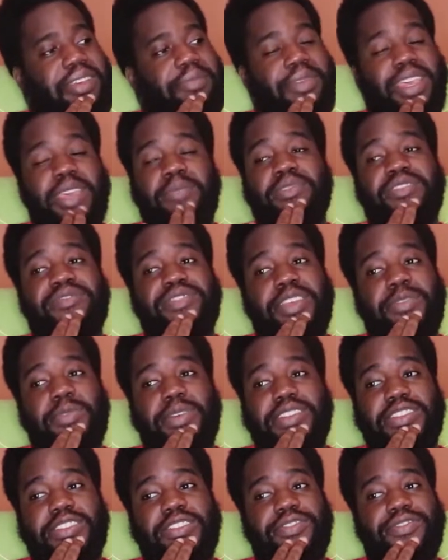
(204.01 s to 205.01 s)
Maybe if they
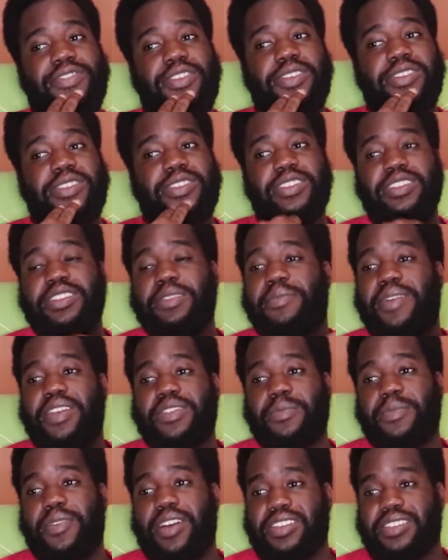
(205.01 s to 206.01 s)
weren't so focused on the
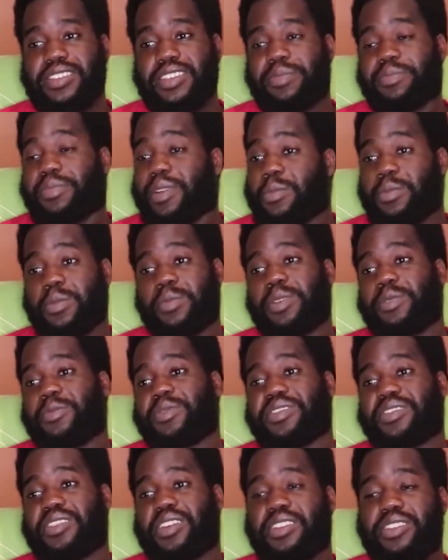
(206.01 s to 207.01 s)
mother box that probably
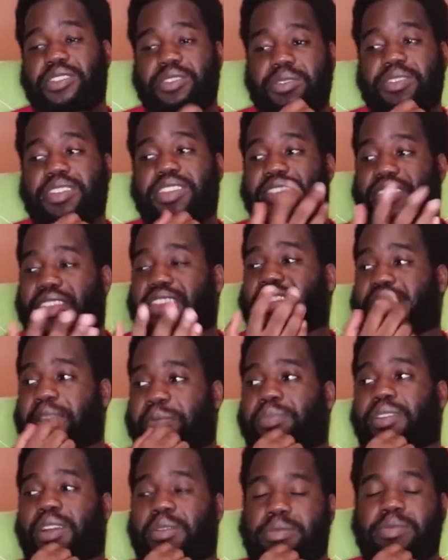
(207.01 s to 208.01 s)
wasn't going to do anything, they
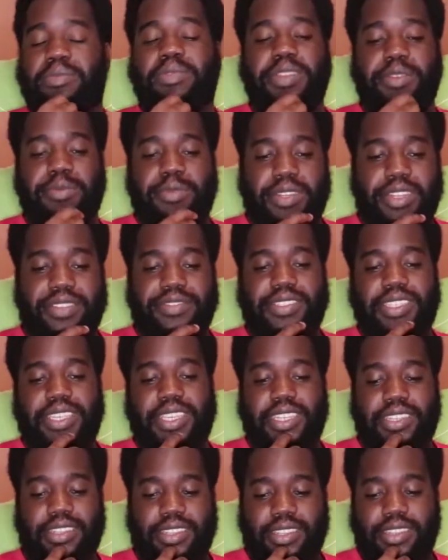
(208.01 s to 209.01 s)
probably would have
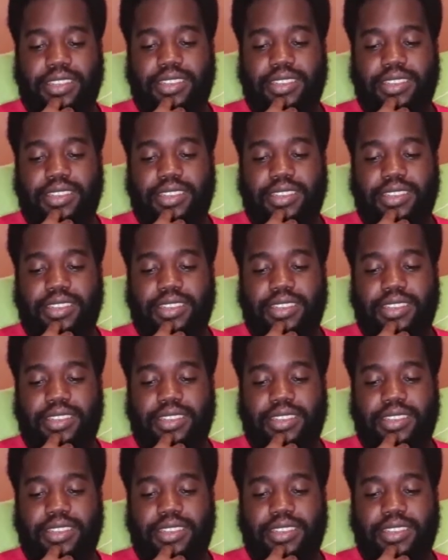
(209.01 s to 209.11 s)
seen